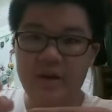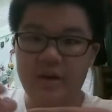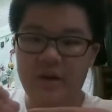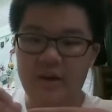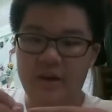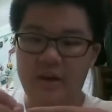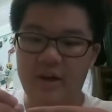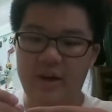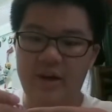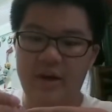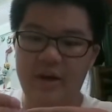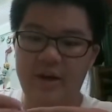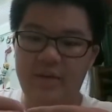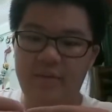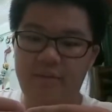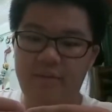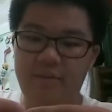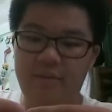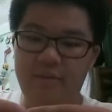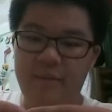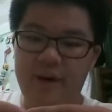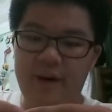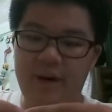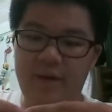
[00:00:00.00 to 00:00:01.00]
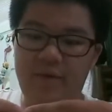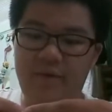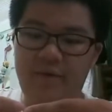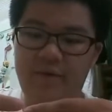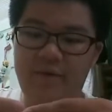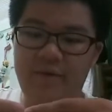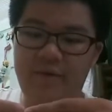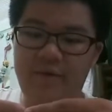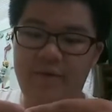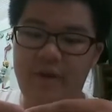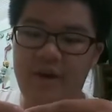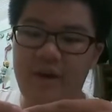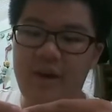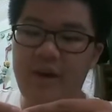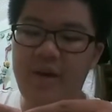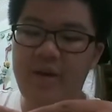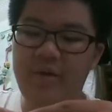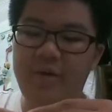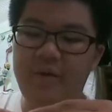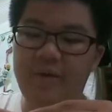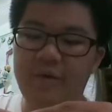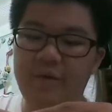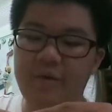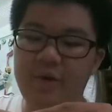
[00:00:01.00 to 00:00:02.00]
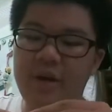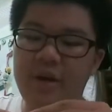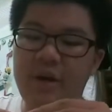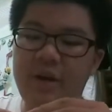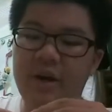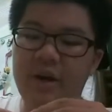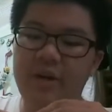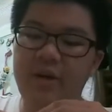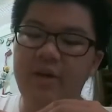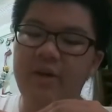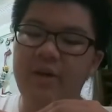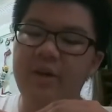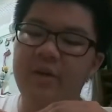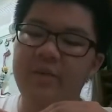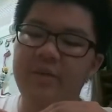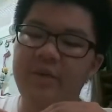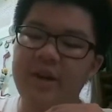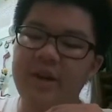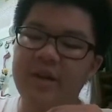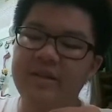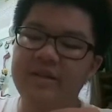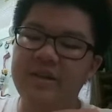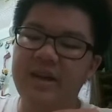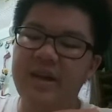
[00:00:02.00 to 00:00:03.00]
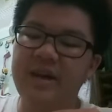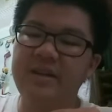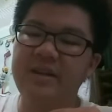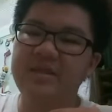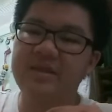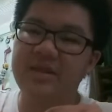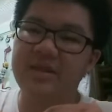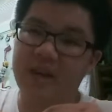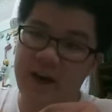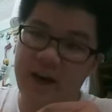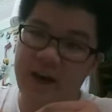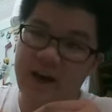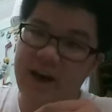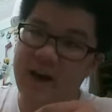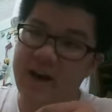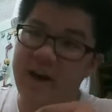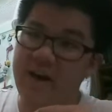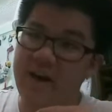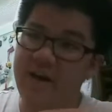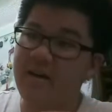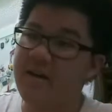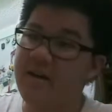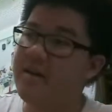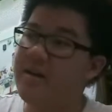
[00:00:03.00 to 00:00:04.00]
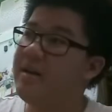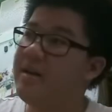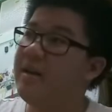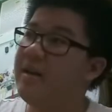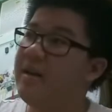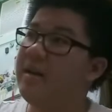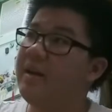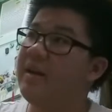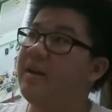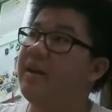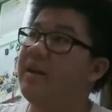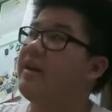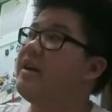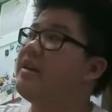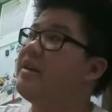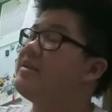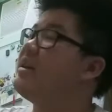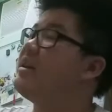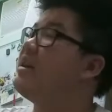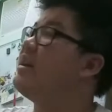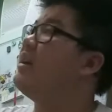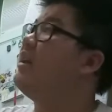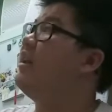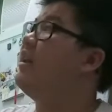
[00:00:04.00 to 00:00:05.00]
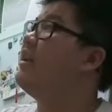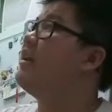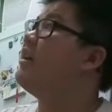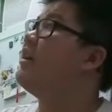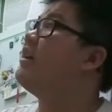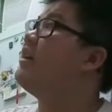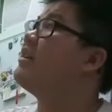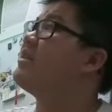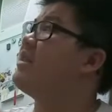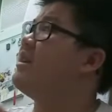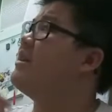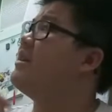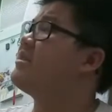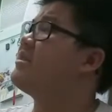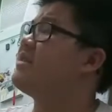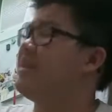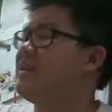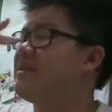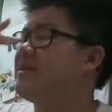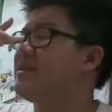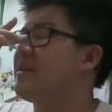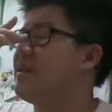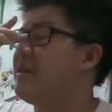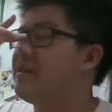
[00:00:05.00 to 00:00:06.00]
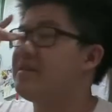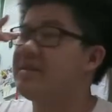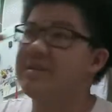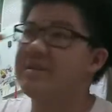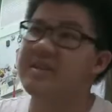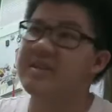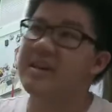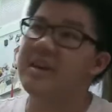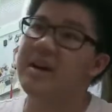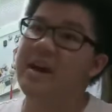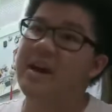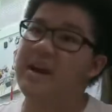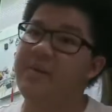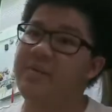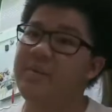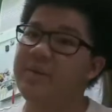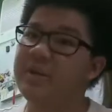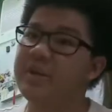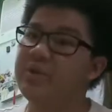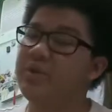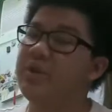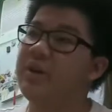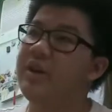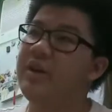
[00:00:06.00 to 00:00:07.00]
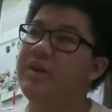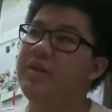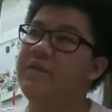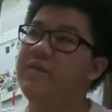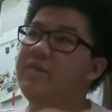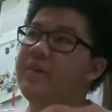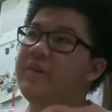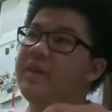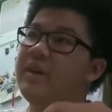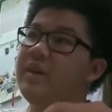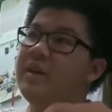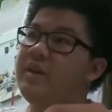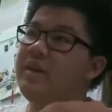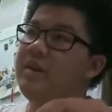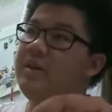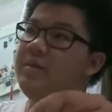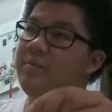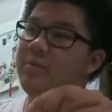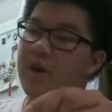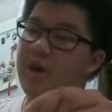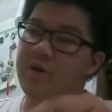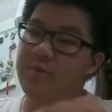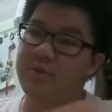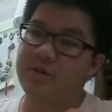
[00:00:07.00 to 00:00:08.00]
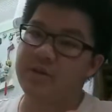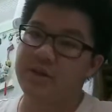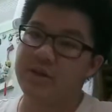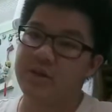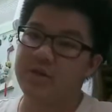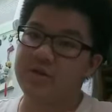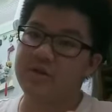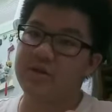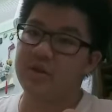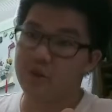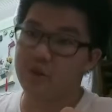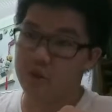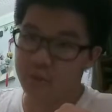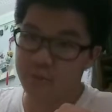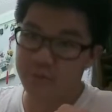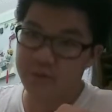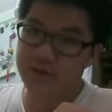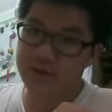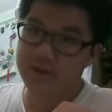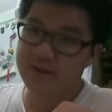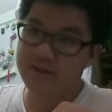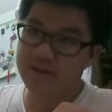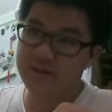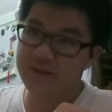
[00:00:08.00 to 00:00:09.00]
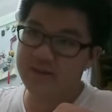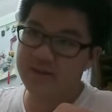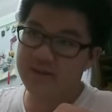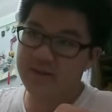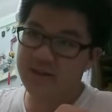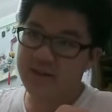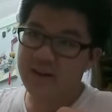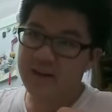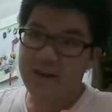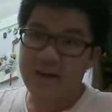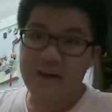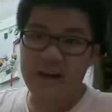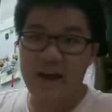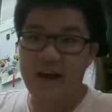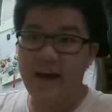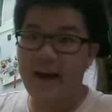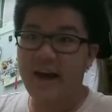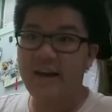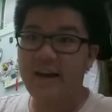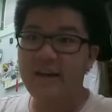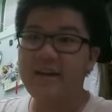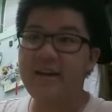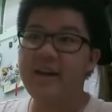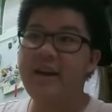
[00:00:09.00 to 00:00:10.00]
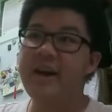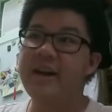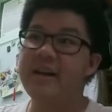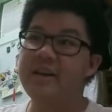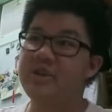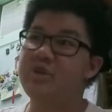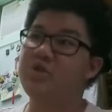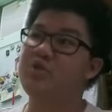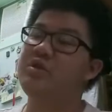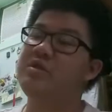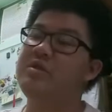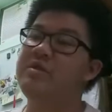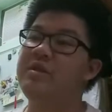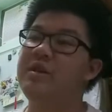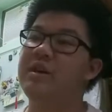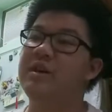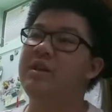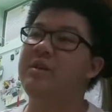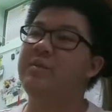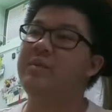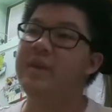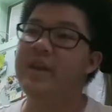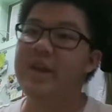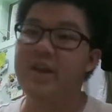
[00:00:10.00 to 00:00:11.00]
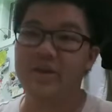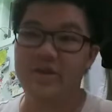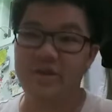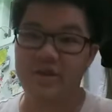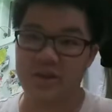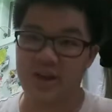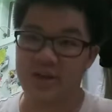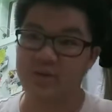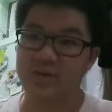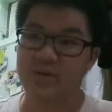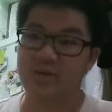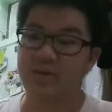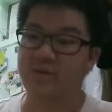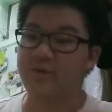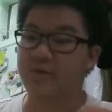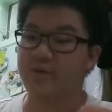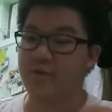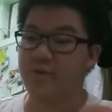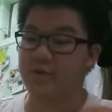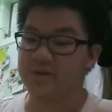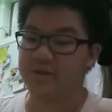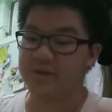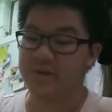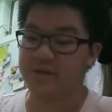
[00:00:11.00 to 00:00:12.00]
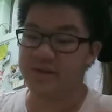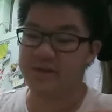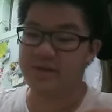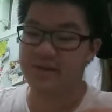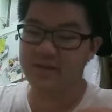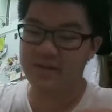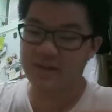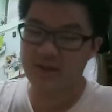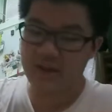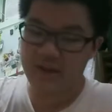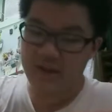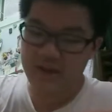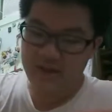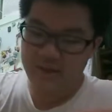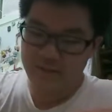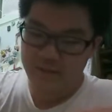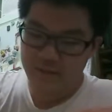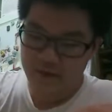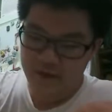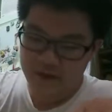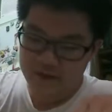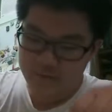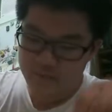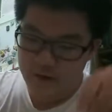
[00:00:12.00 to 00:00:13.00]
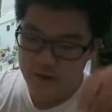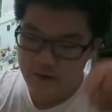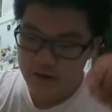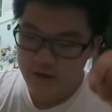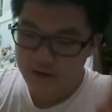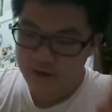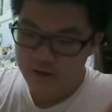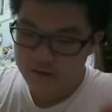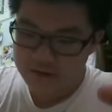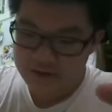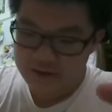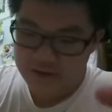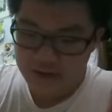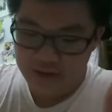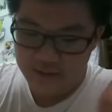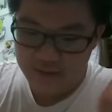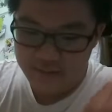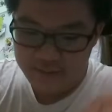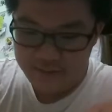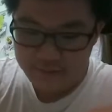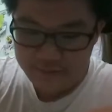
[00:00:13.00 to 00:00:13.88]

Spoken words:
My favorite Gundam, it's a tie. Like it's a tie between Barbatos Lupus and Extreme Gundam Leo's Type 2 Versus. Because my all-time